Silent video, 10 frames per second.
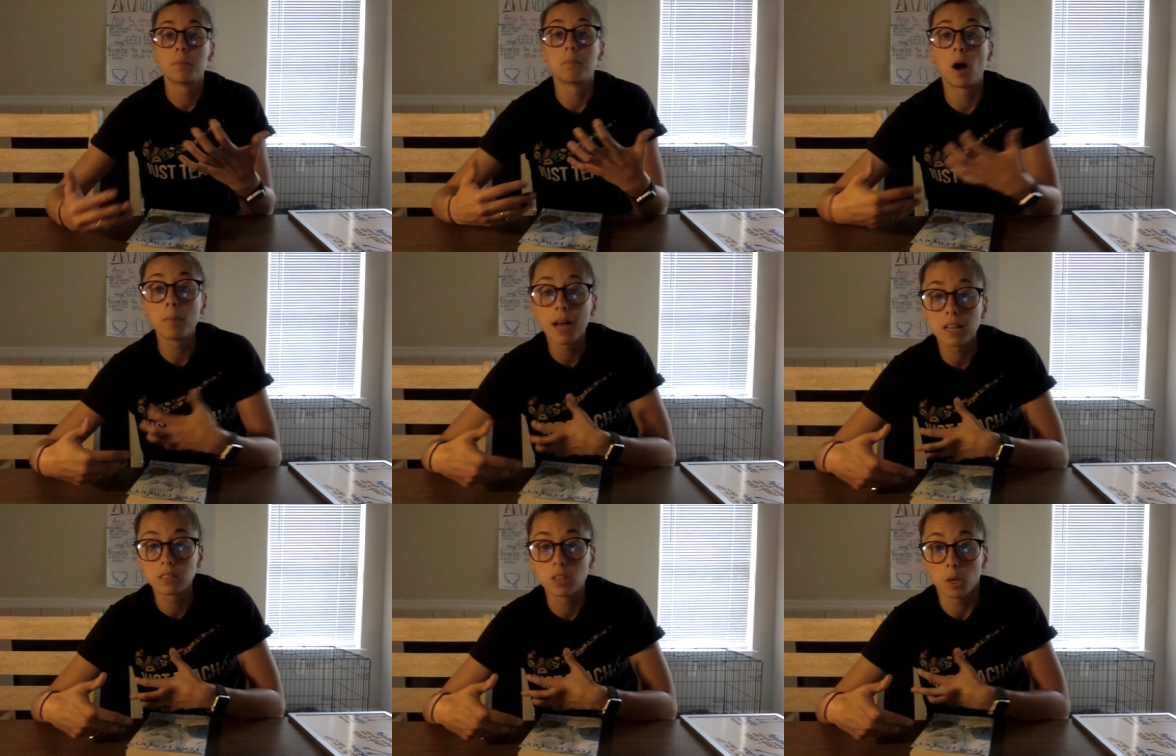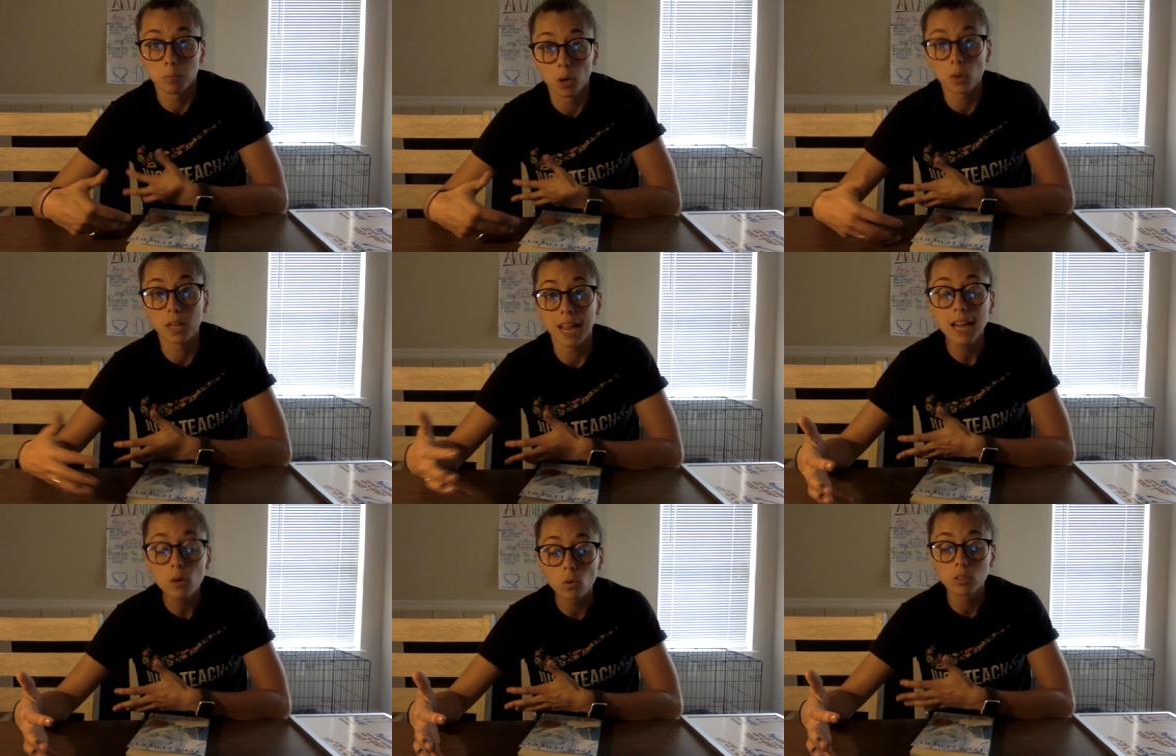Mama has a broken
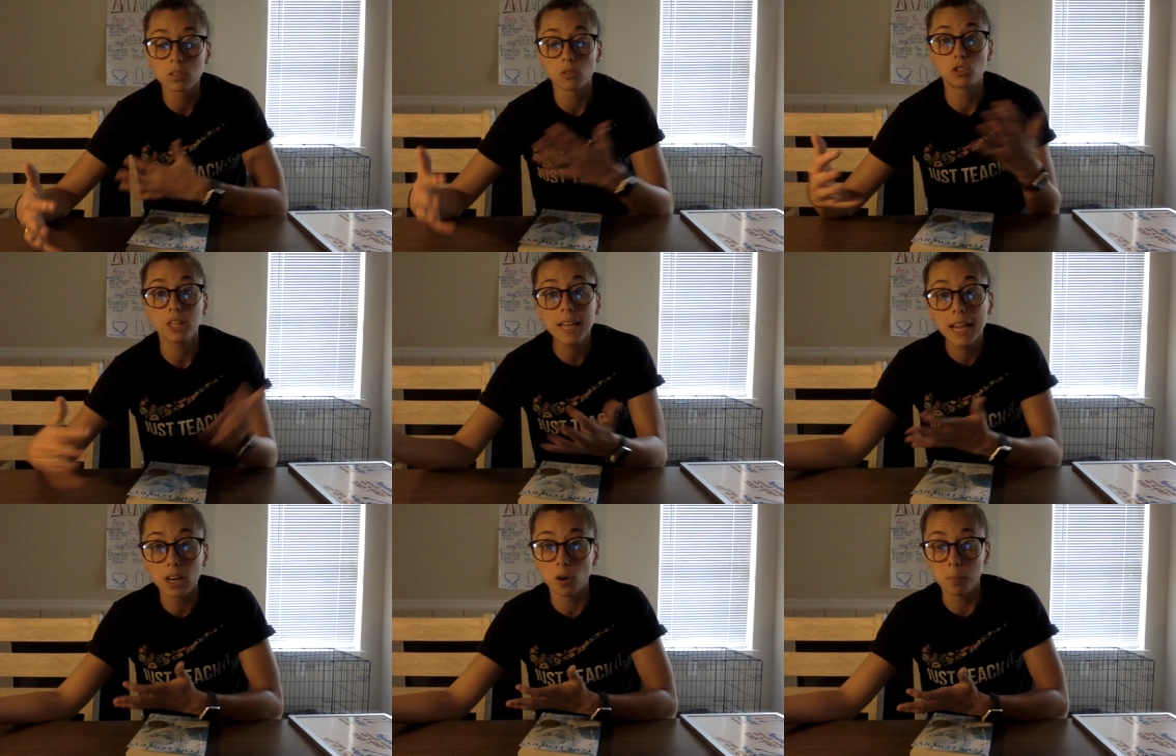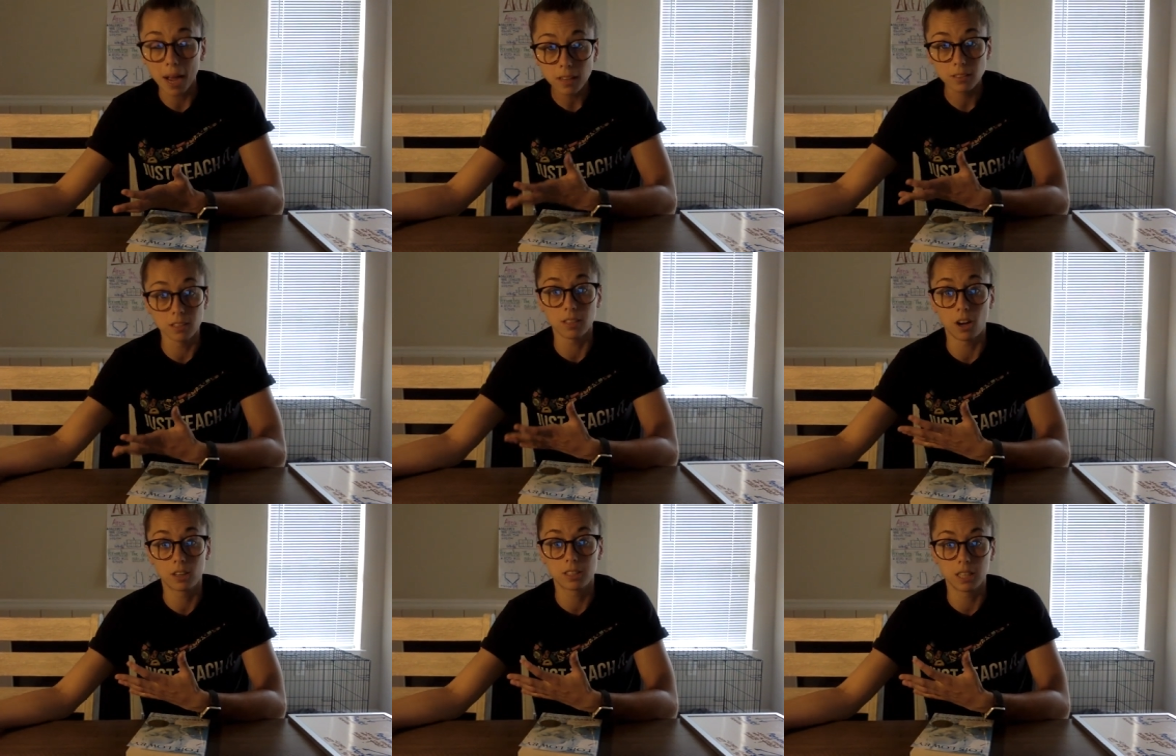ankle, so she can't go back to the
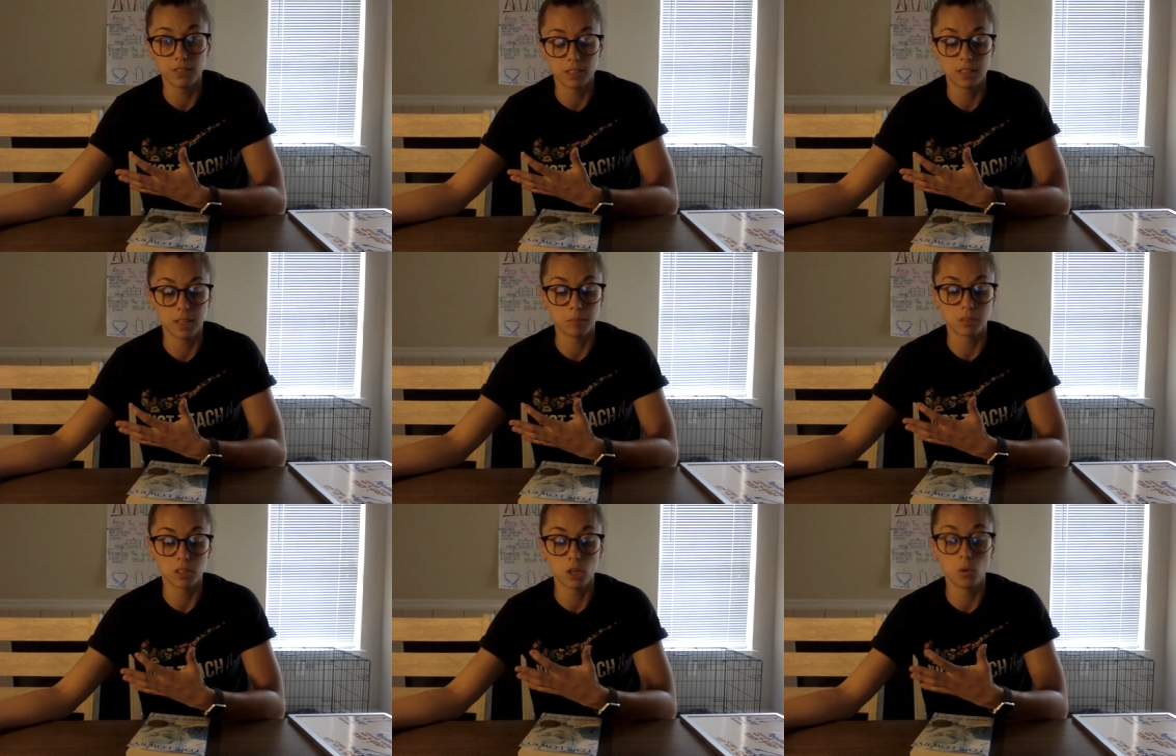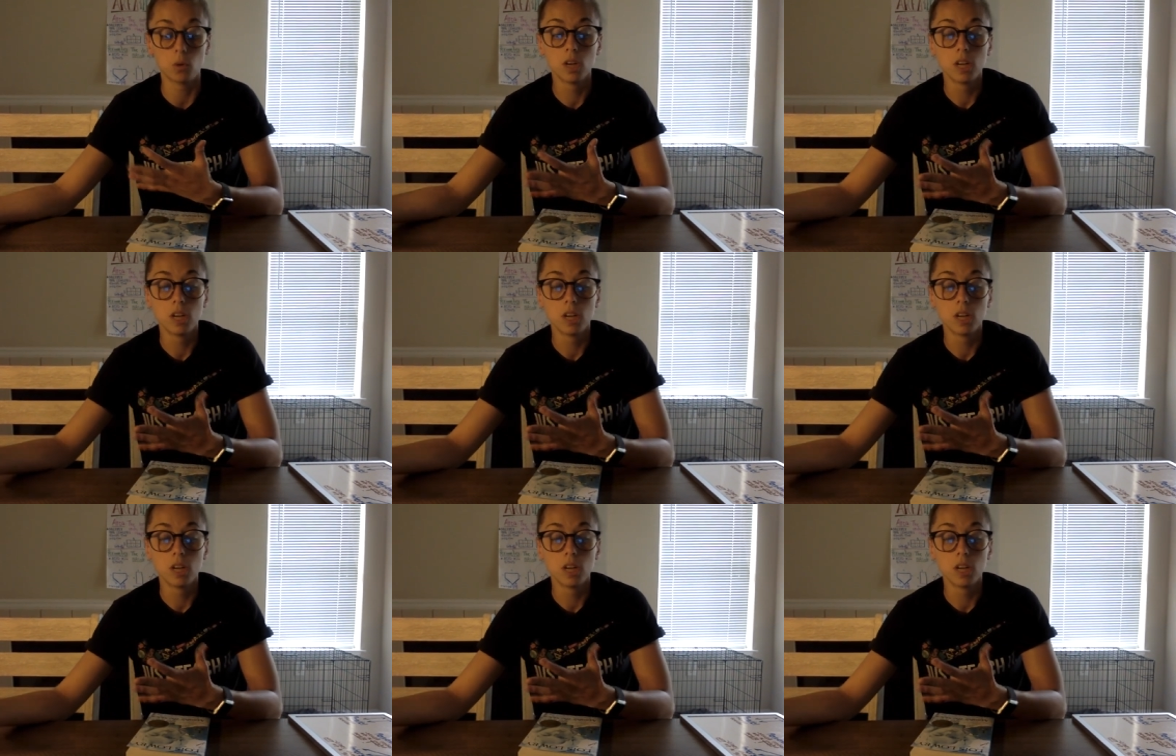dock to give it to them. So